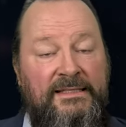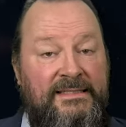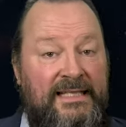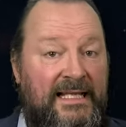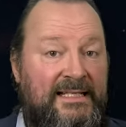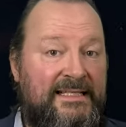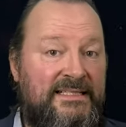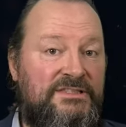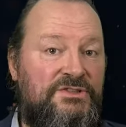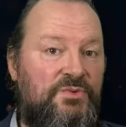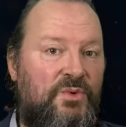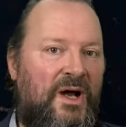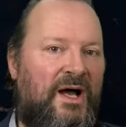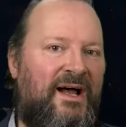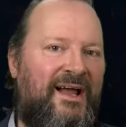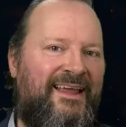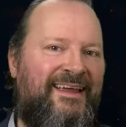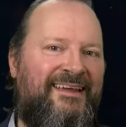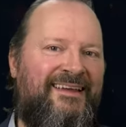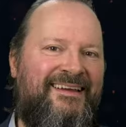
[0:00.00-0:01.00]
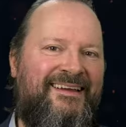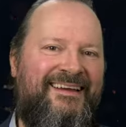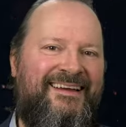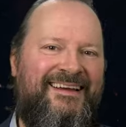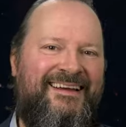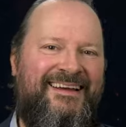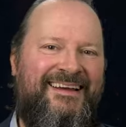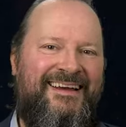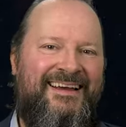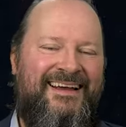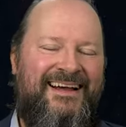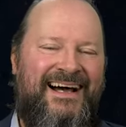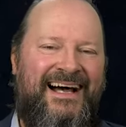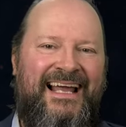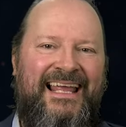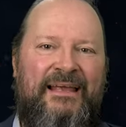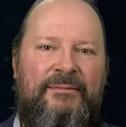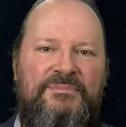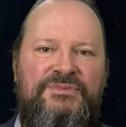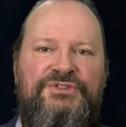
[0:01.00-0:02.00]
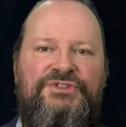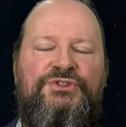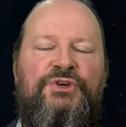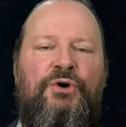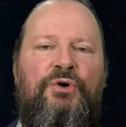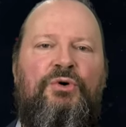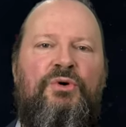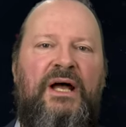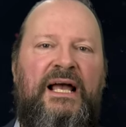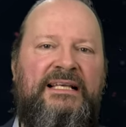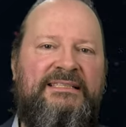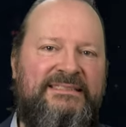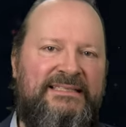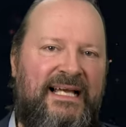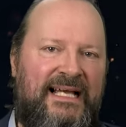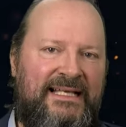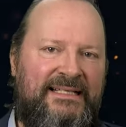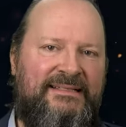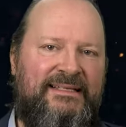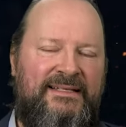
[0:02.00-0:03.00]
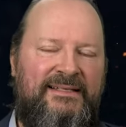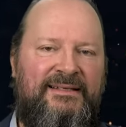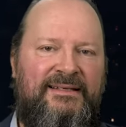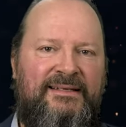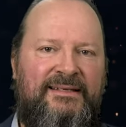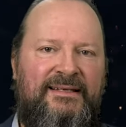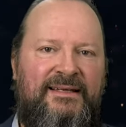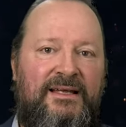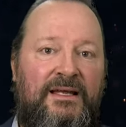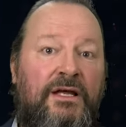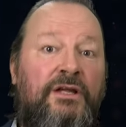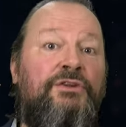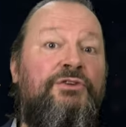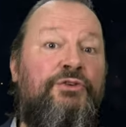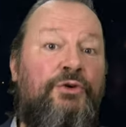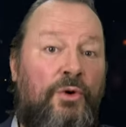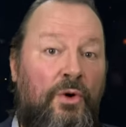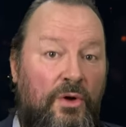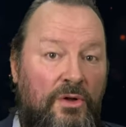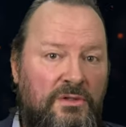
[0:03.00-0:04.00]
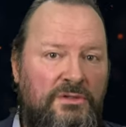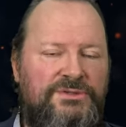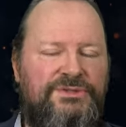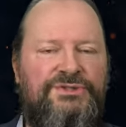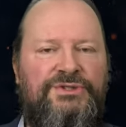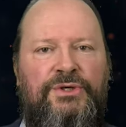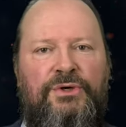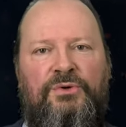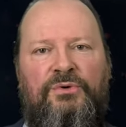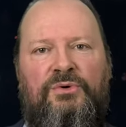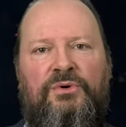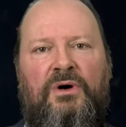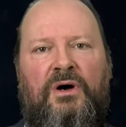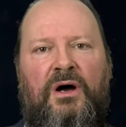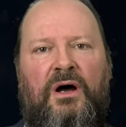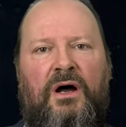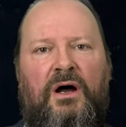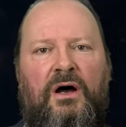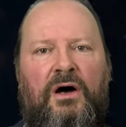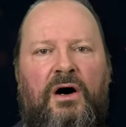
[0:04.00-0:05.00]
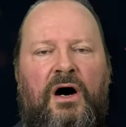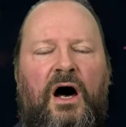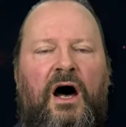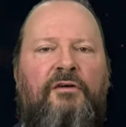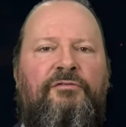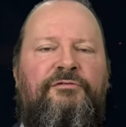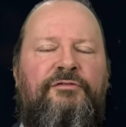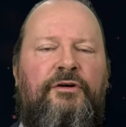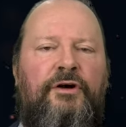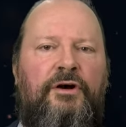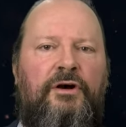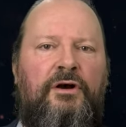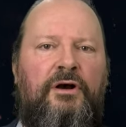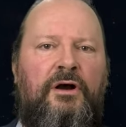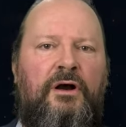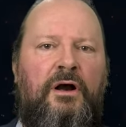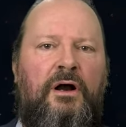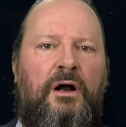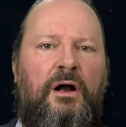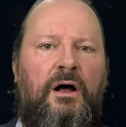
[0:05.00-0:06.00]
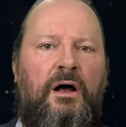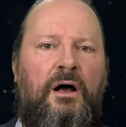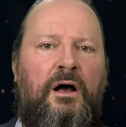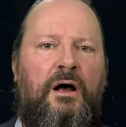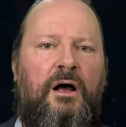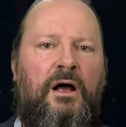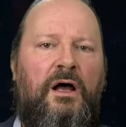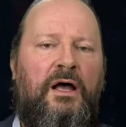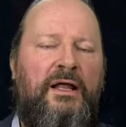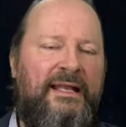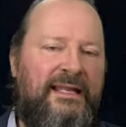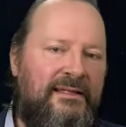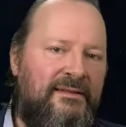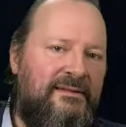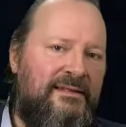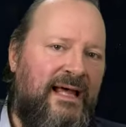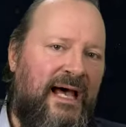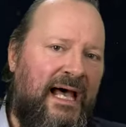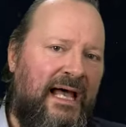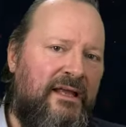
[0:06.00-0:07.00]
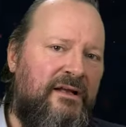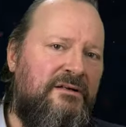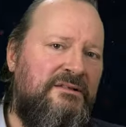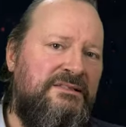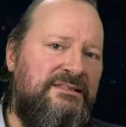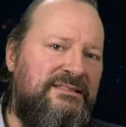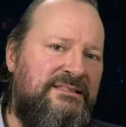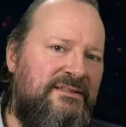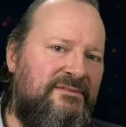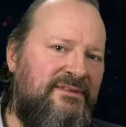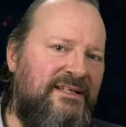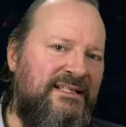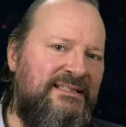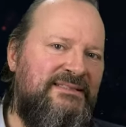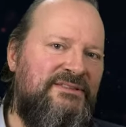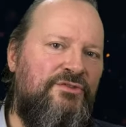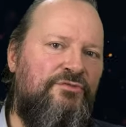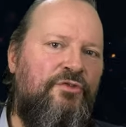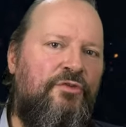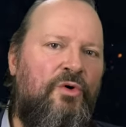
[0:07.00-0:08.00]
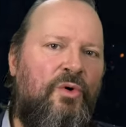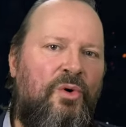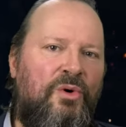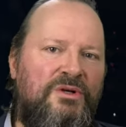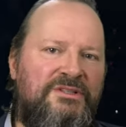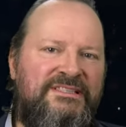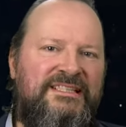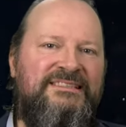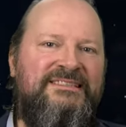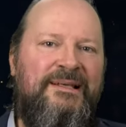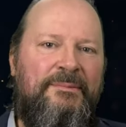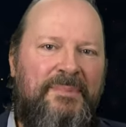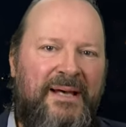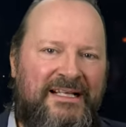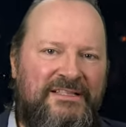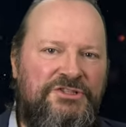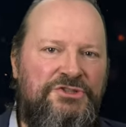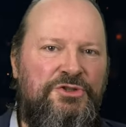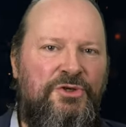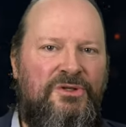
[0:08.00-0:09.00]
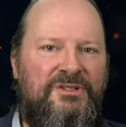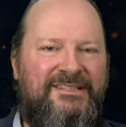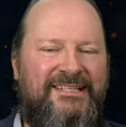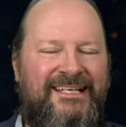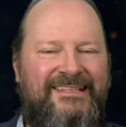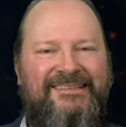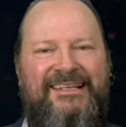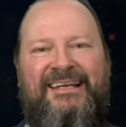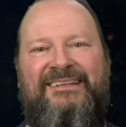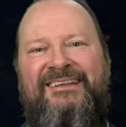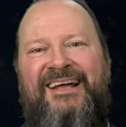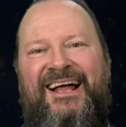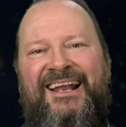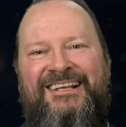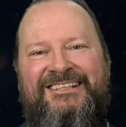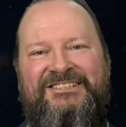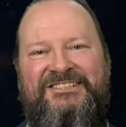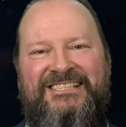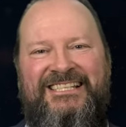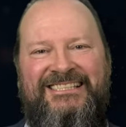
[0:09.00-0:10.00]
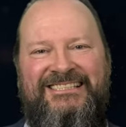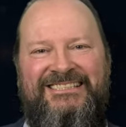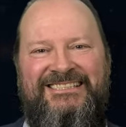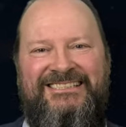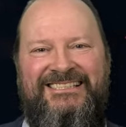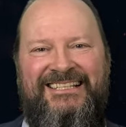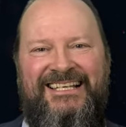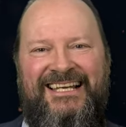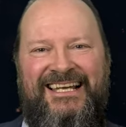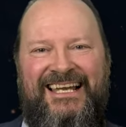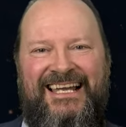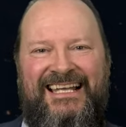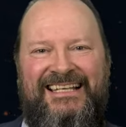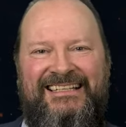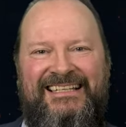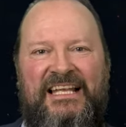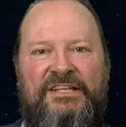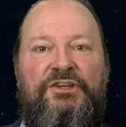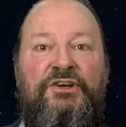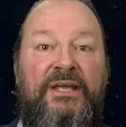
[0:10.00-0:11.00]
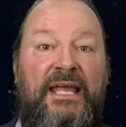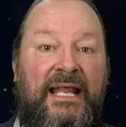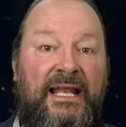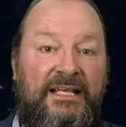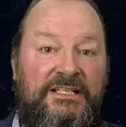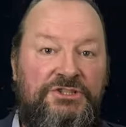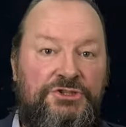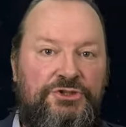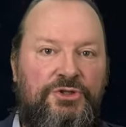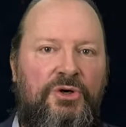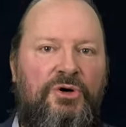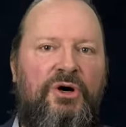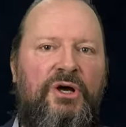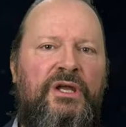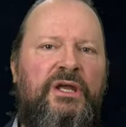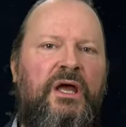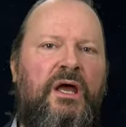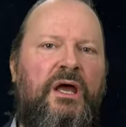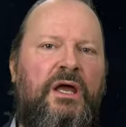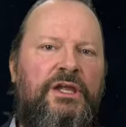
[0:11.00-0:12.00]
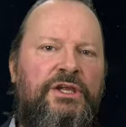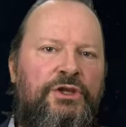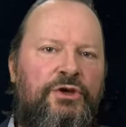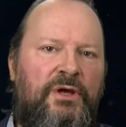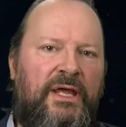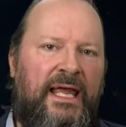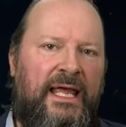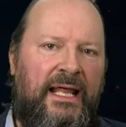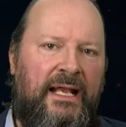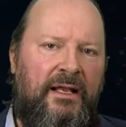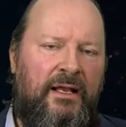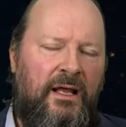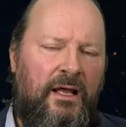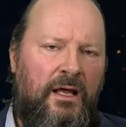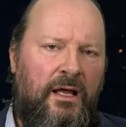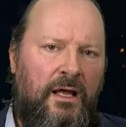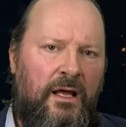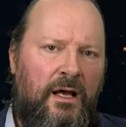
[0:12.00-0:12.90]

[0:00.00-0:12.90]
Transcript: That is why I am so excited to also offer an entire series of courses about Jolting technologies that you can enjoy, you can